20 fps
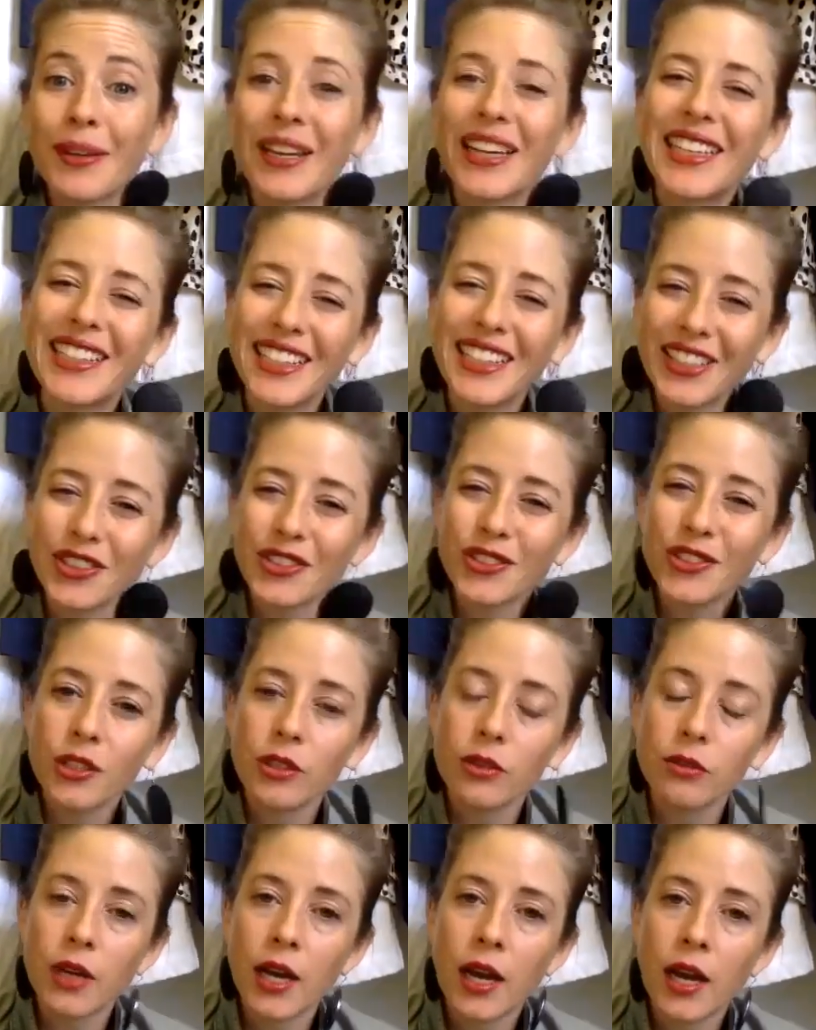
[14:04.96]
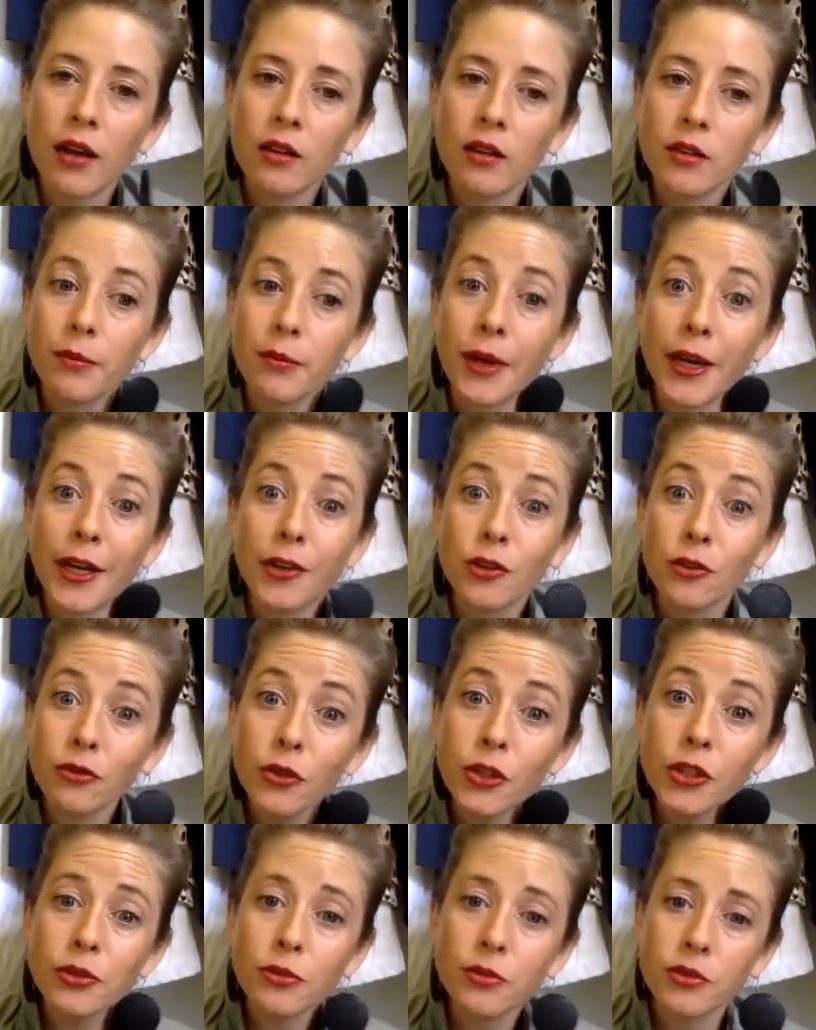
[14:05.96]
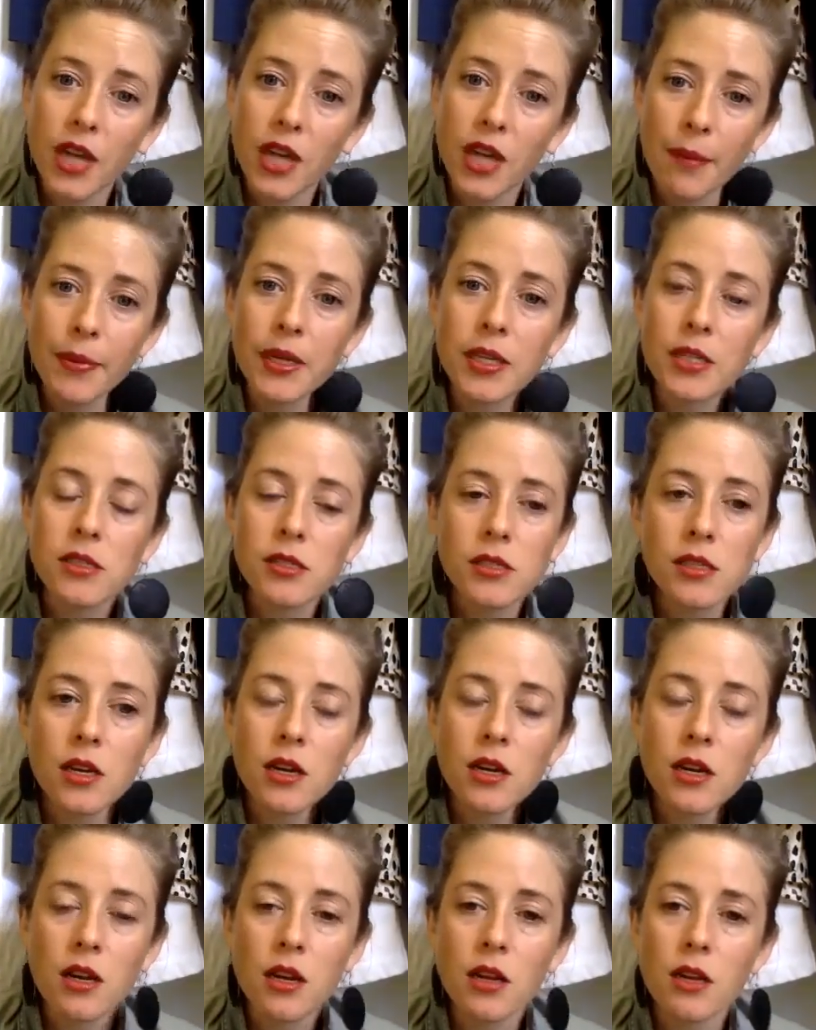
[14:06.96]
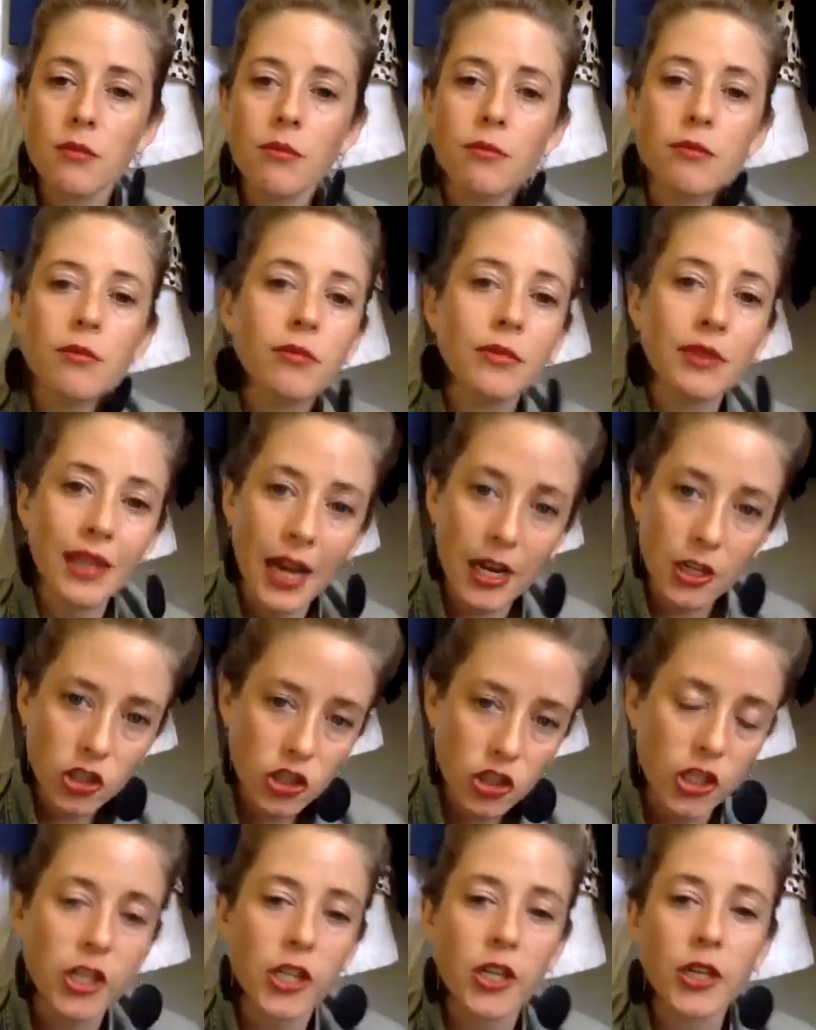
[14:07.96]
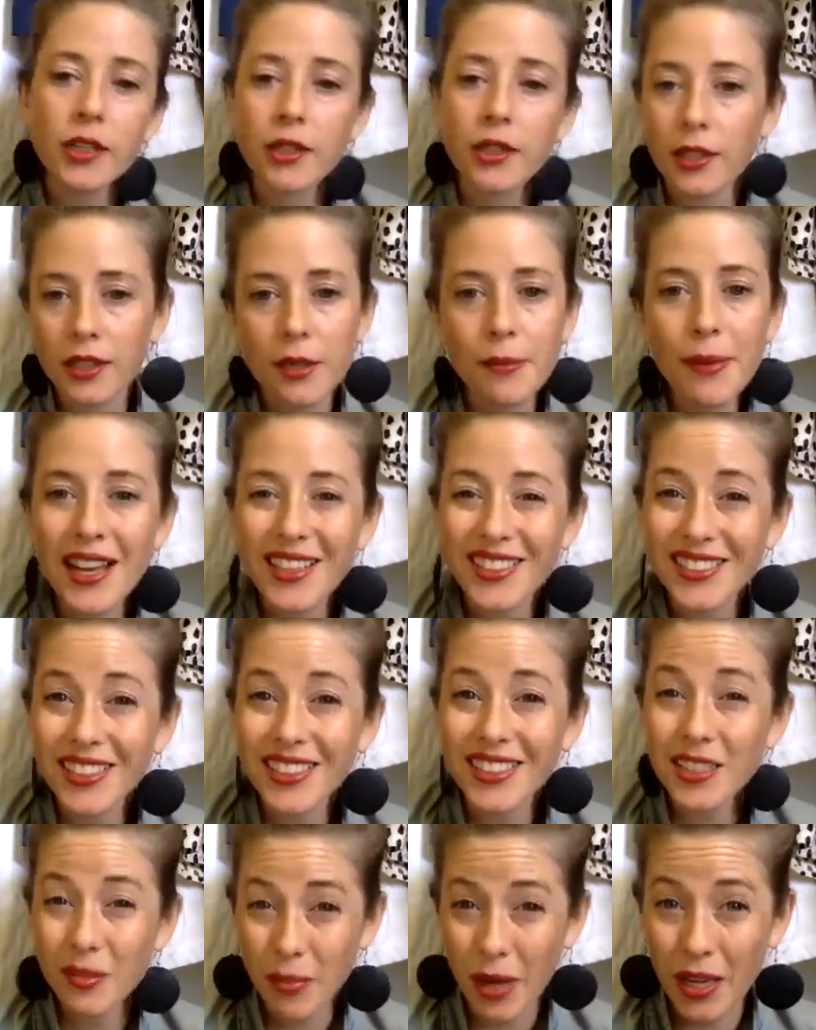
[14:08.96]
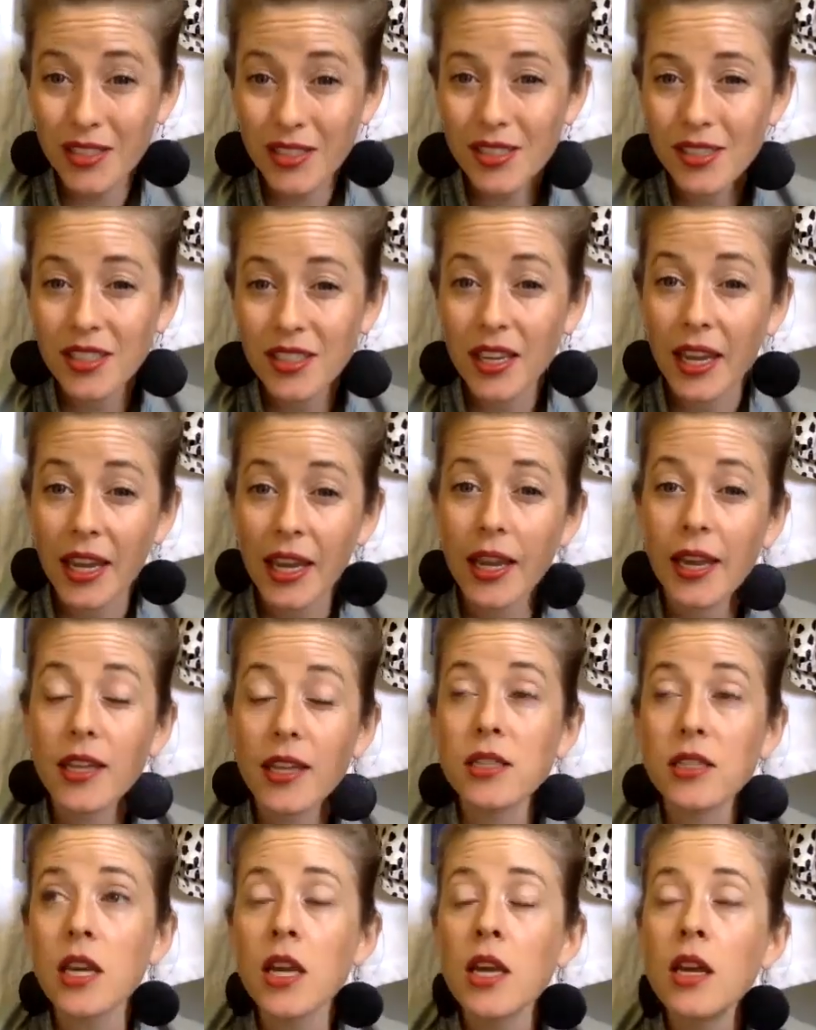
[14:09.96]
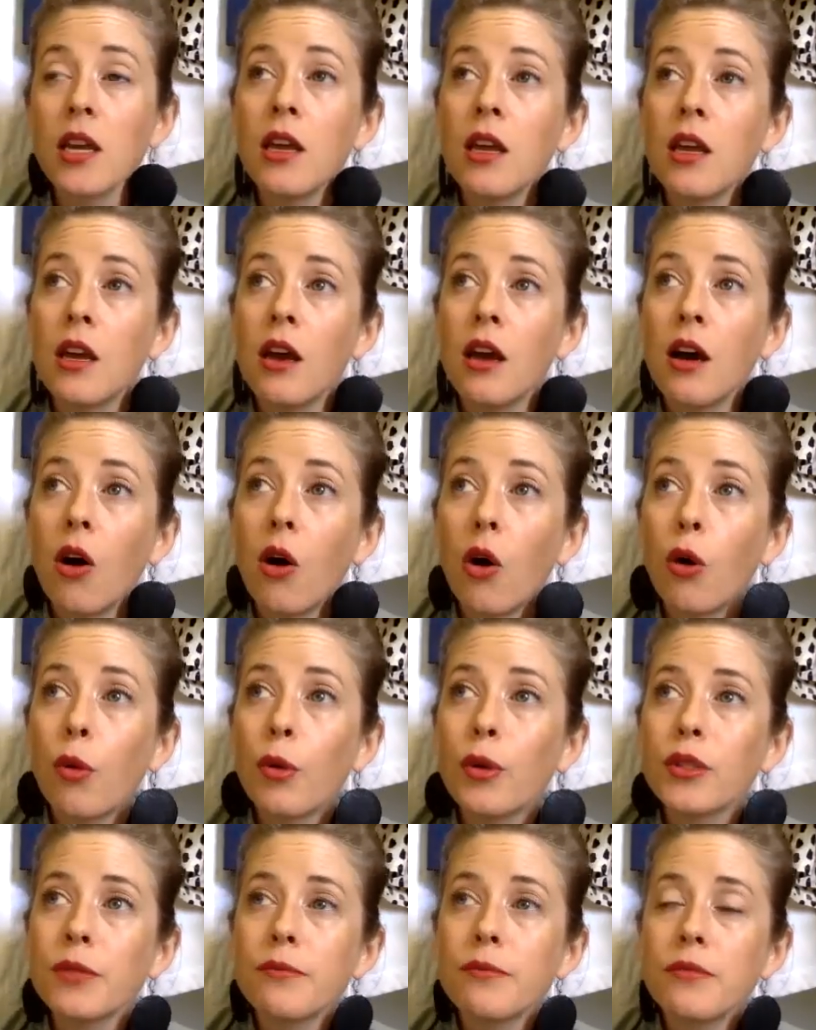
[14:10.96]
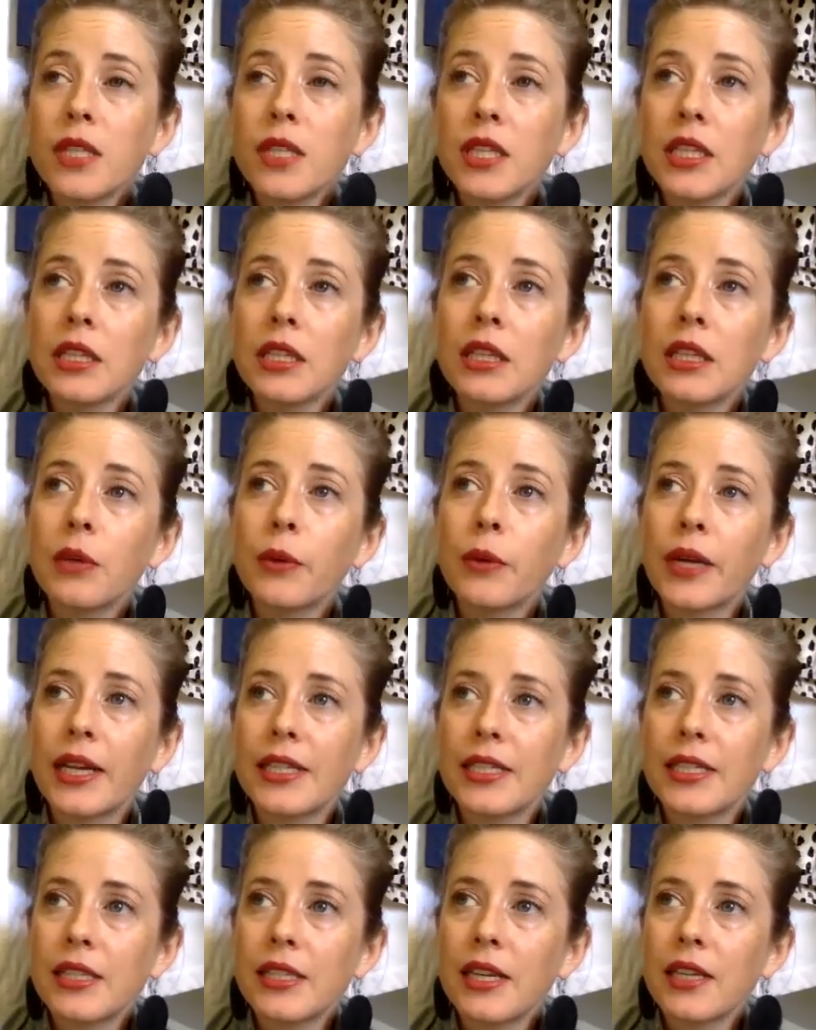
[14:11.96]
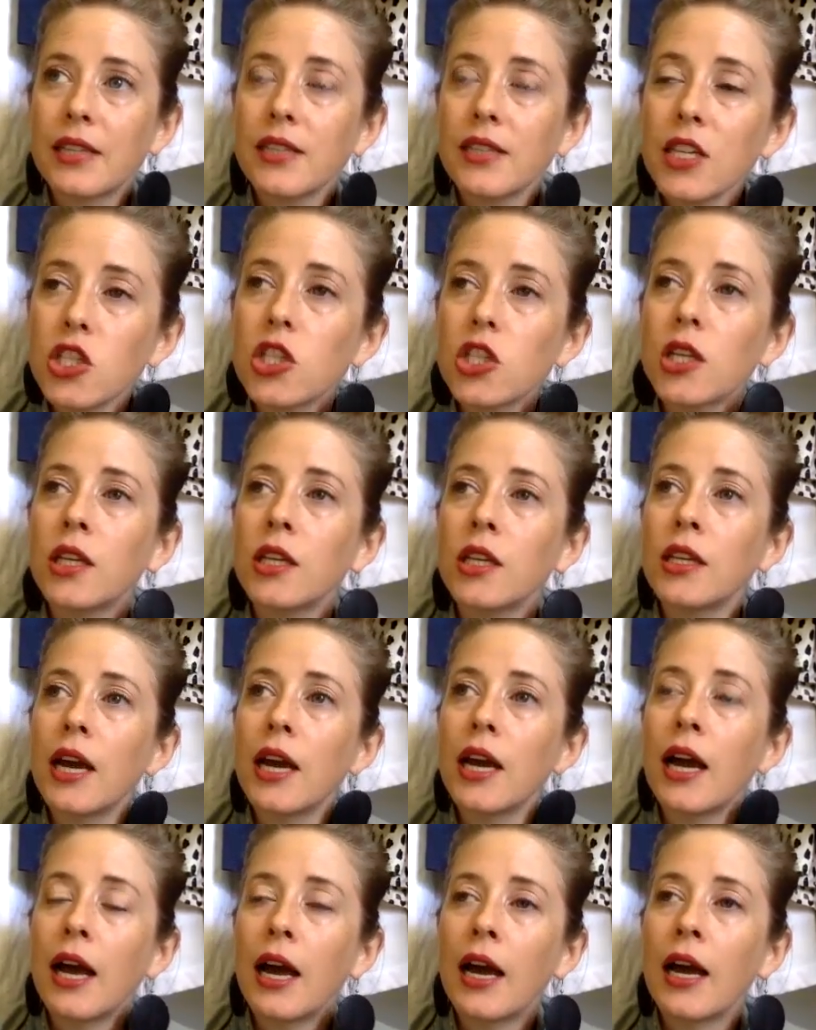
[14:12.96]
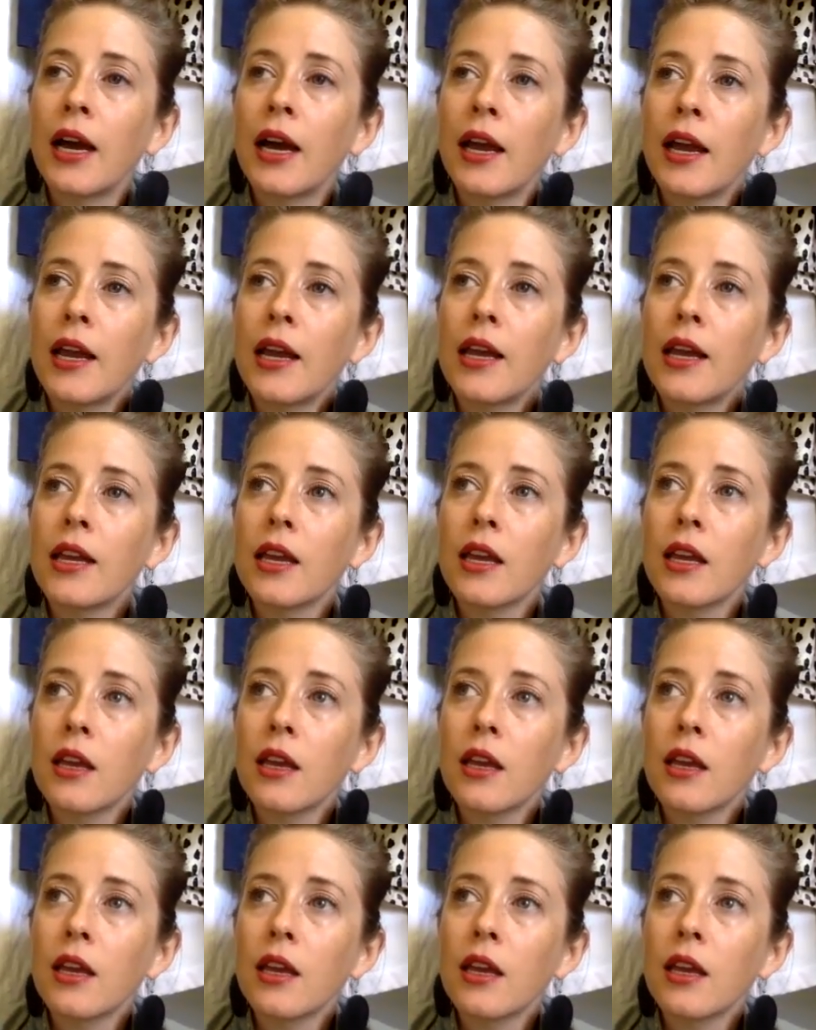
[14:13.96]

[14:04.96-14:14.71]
and guilt around my divorce, which happened last year in like the past 6 months. And almost immediately when I did that session, I